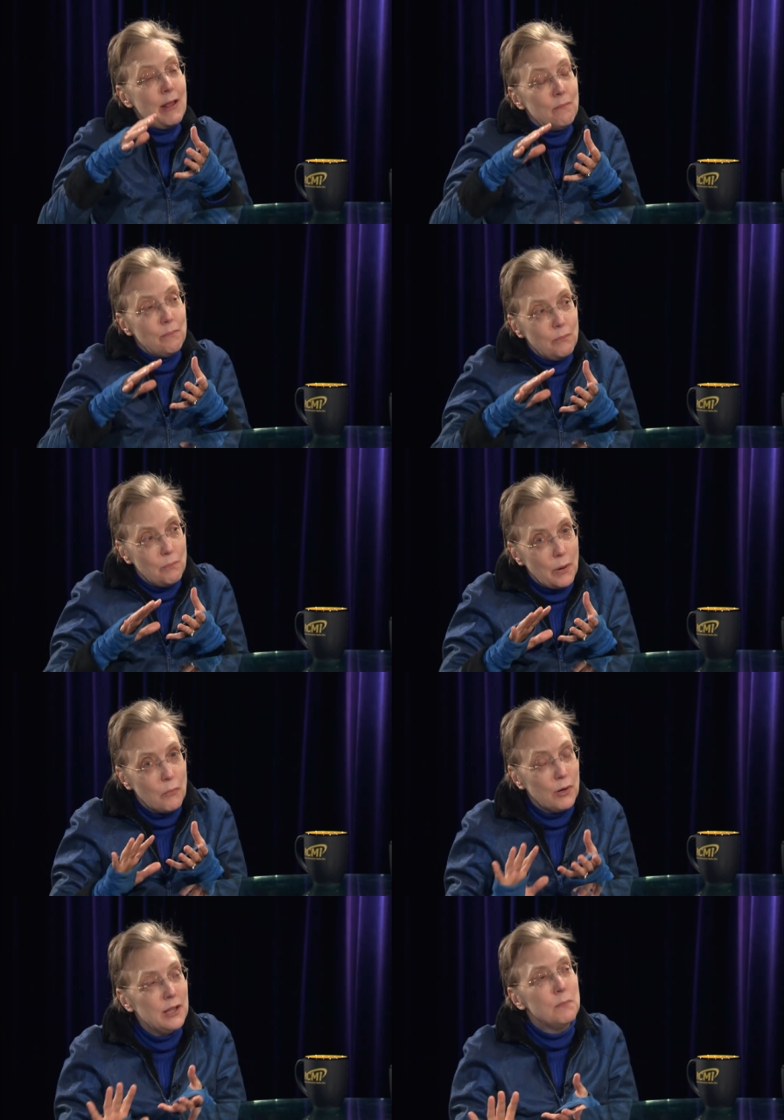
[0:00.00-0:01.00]
then yeah.
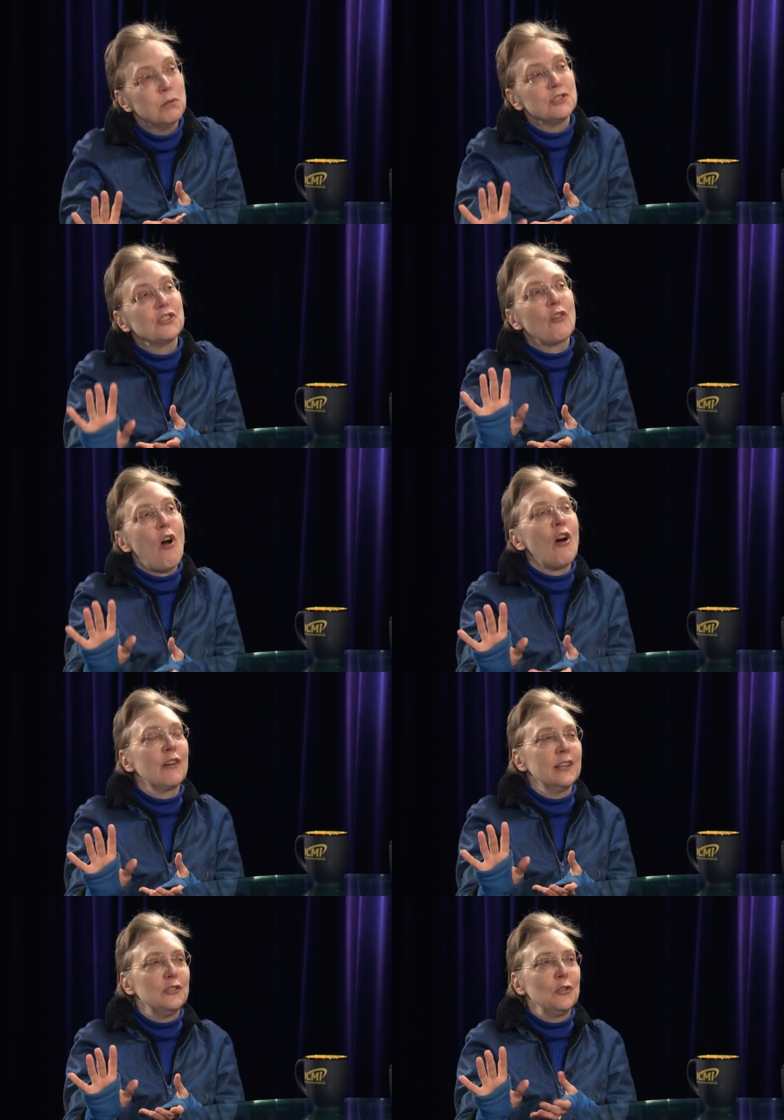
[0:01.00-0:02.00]
but really puts their
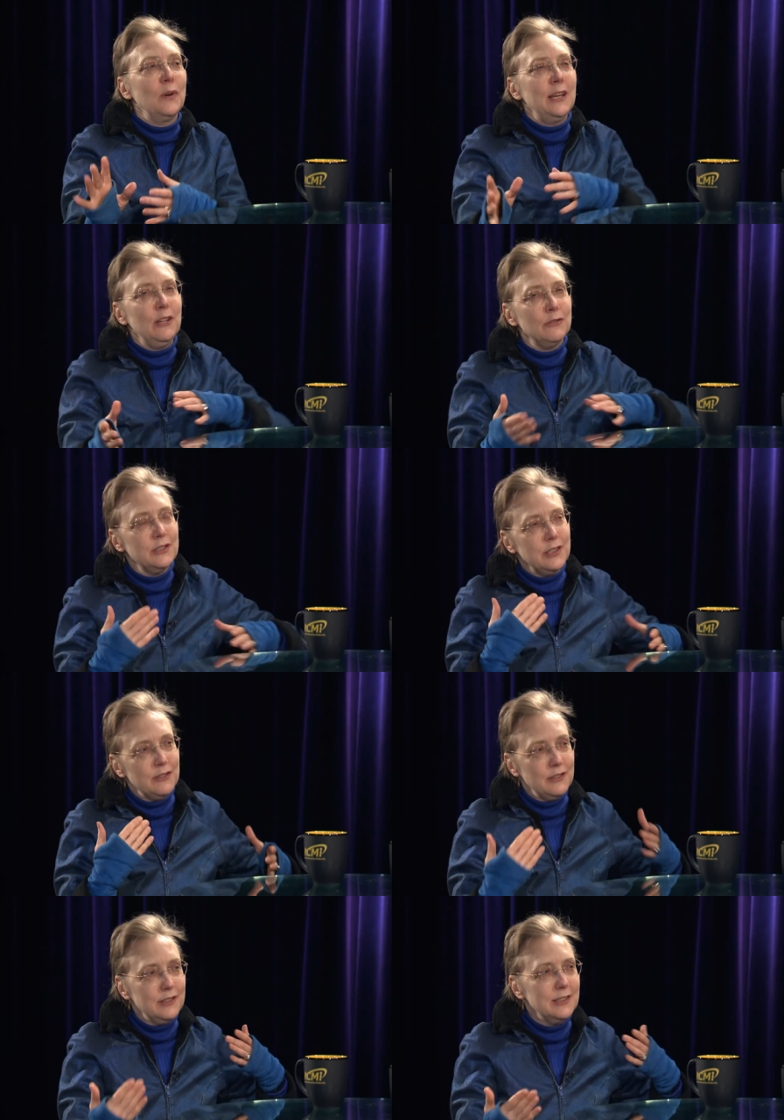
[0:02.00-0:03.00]
heart into it and you'll
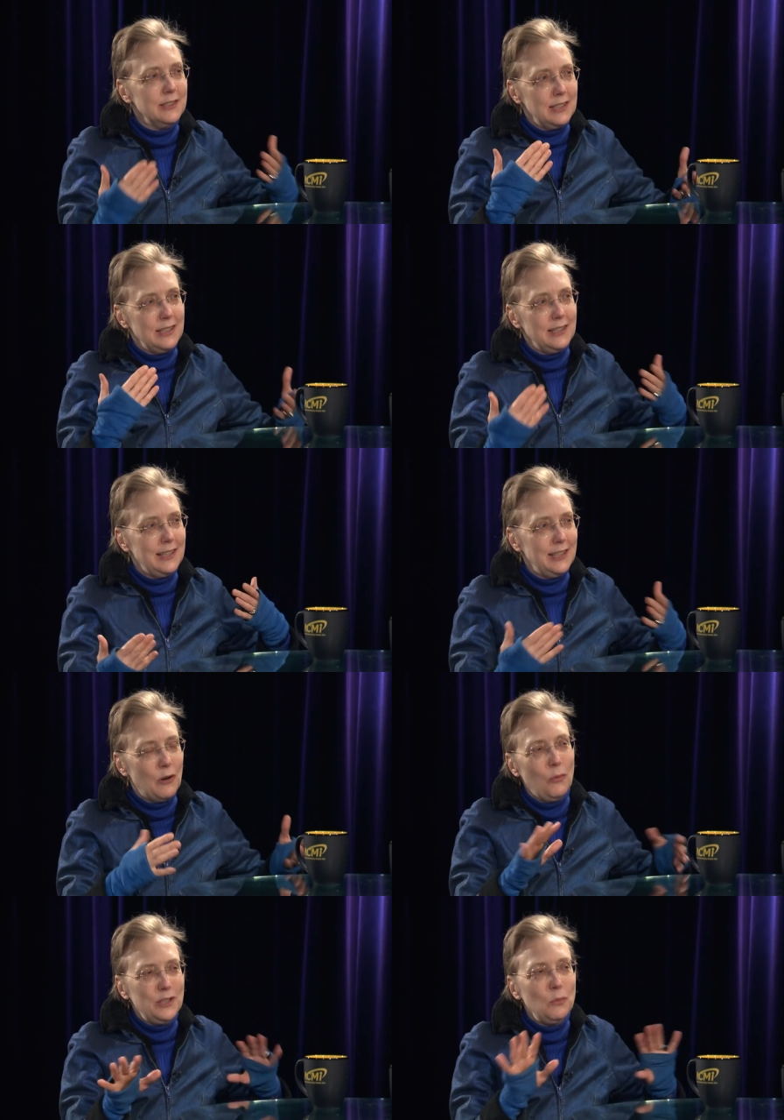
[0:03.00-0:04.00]
you'll yeah. you
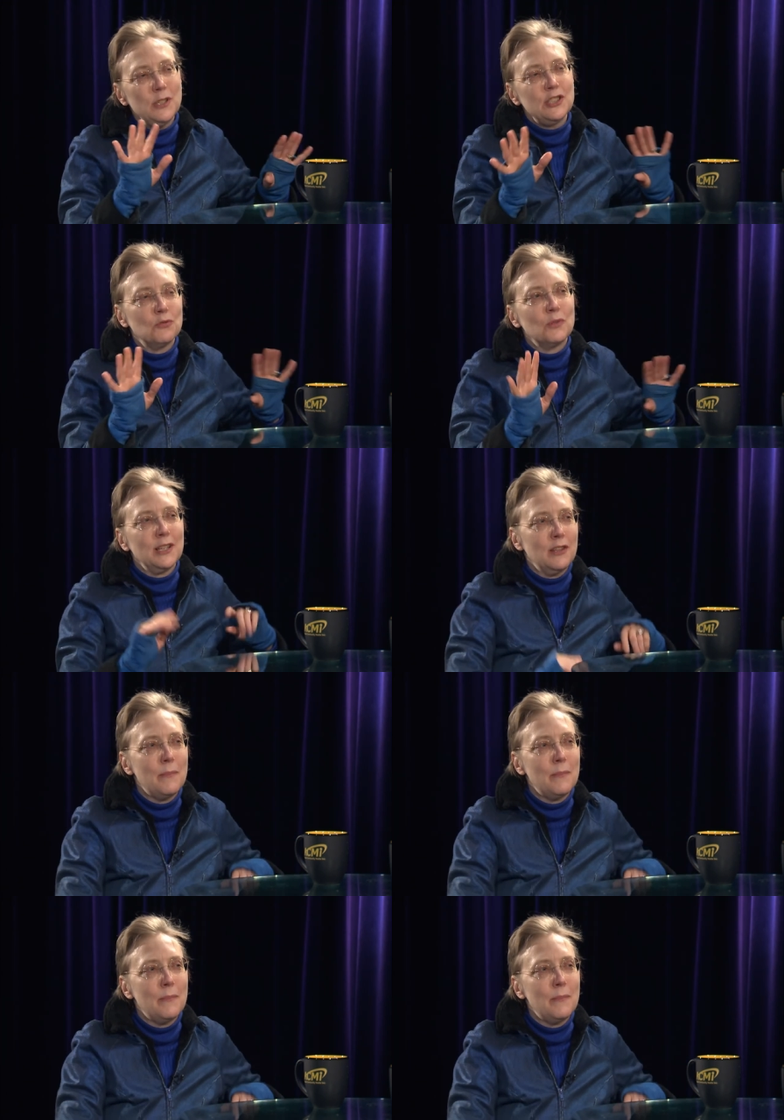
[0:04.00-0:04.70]
know which which is really